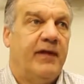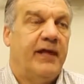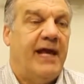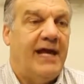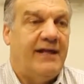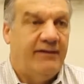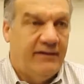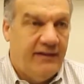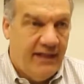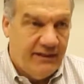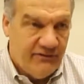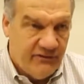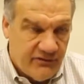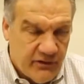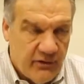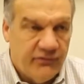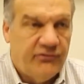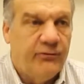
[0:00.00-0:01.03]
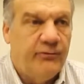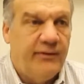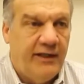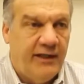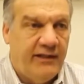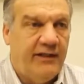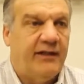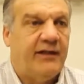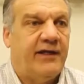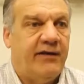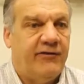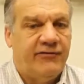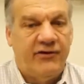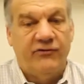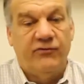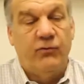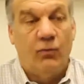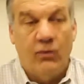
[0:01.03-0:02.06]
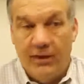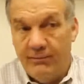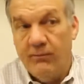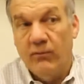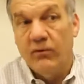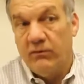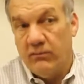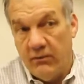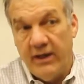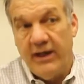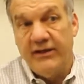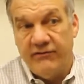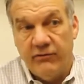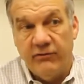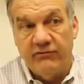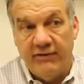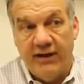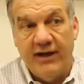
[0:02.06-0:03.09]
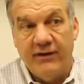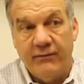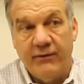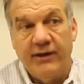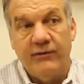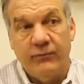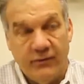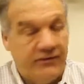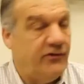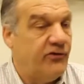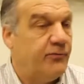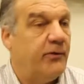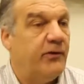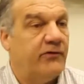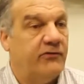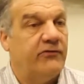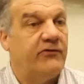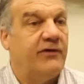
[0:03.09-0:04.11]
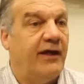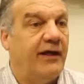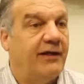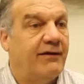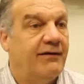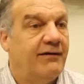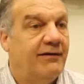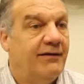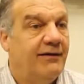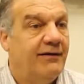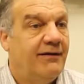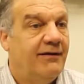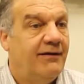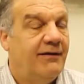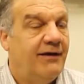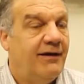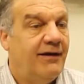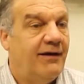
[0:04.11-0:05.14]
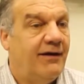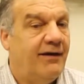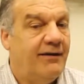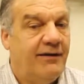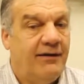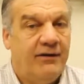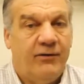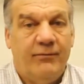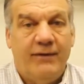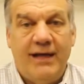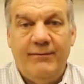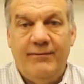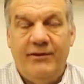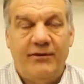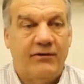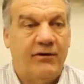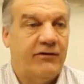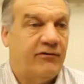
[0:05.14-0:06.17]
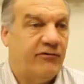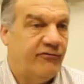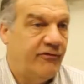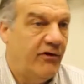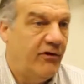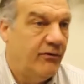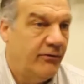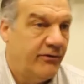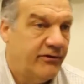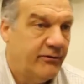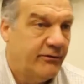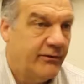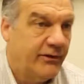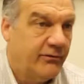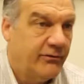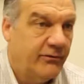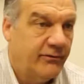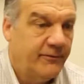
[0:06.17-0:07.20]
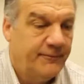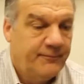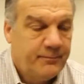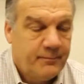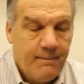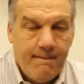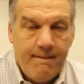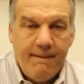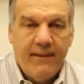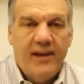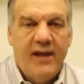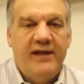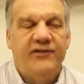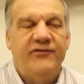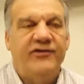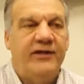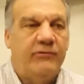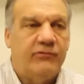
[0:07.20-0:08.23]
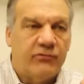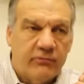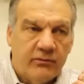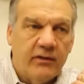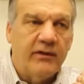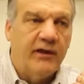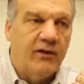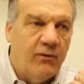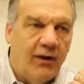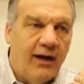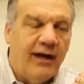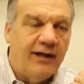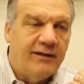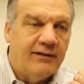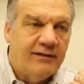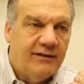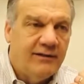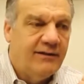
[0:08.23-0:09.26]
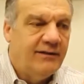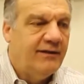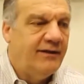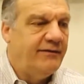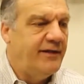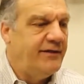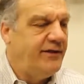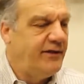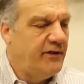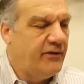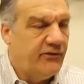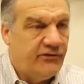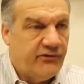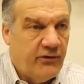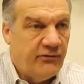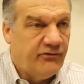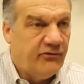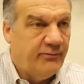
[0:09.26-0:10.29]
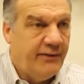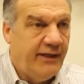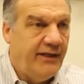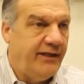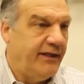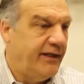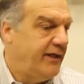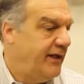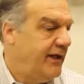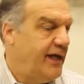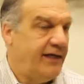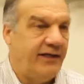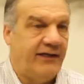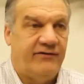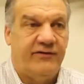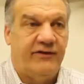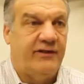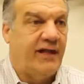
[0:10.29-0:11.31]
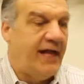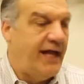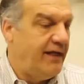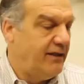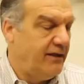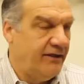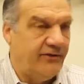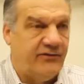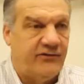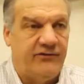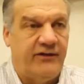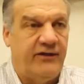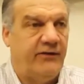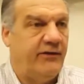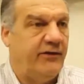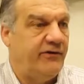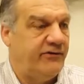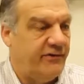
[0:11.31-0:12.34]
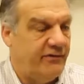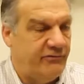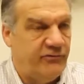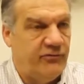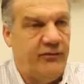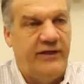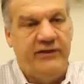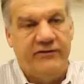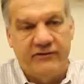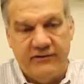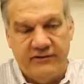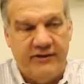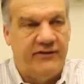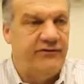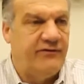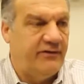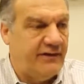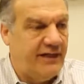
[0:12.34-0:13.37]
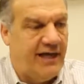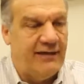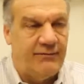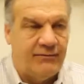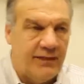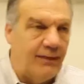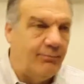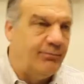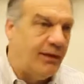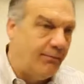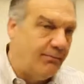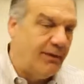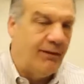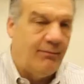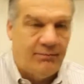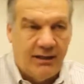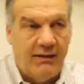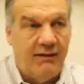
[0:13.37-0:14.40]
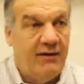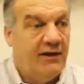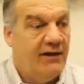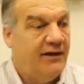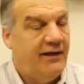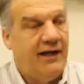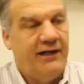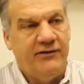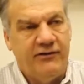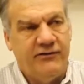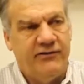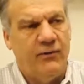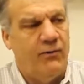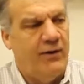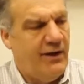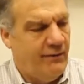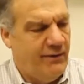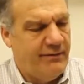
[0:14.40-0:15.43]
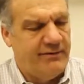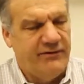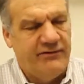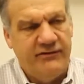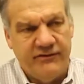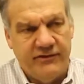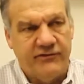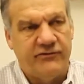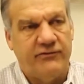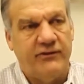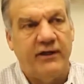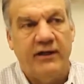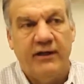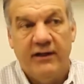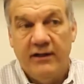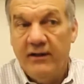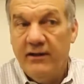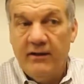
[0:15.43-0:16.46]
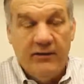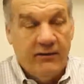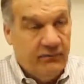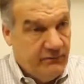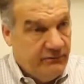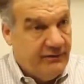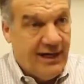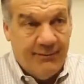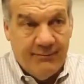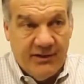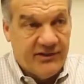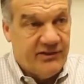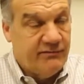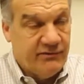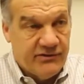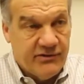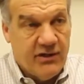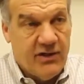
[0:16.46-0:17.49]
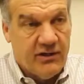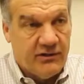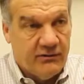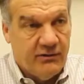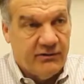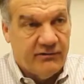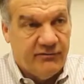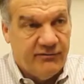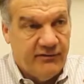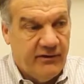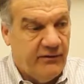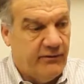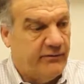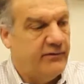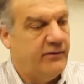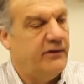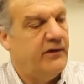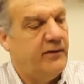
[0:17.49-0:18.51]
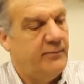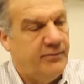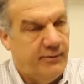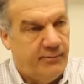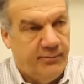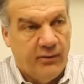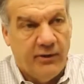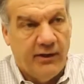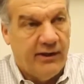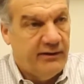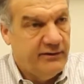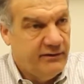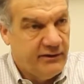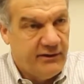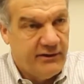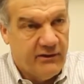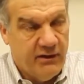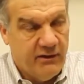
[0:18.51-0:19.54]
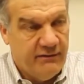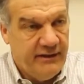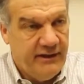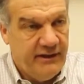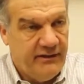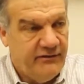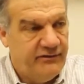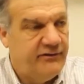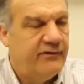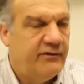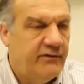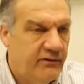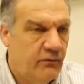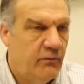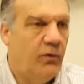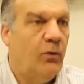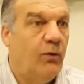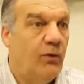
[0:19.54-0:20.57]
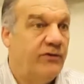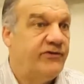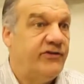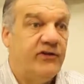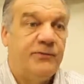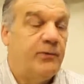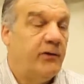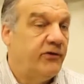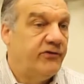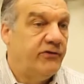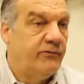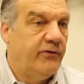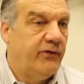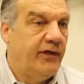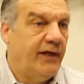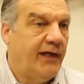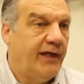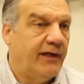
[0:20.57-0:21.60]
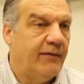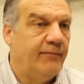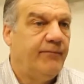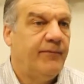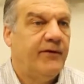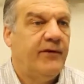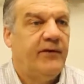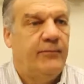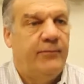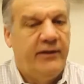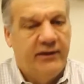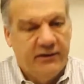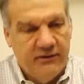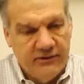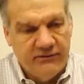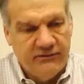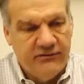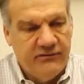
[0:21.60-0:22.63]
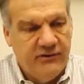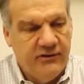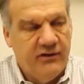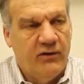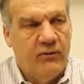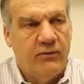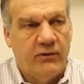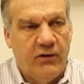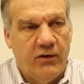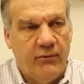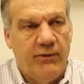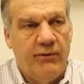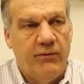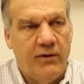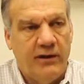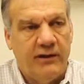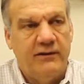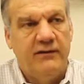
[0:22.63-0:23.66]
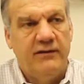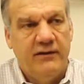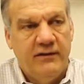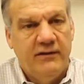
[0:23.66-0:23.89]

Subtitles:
And social media gives us one more way to evaluate what this person's like. Maybe you're on the phone with a recruit and he seems really quiet. And then you go to social media and it's an endless series of tweets and this and that, blah, blah, blah, blah. And you say, wait a minute, this is interesting. Not much of a talker on the phone, but boy, look at all these. What's this person really like? Because, we want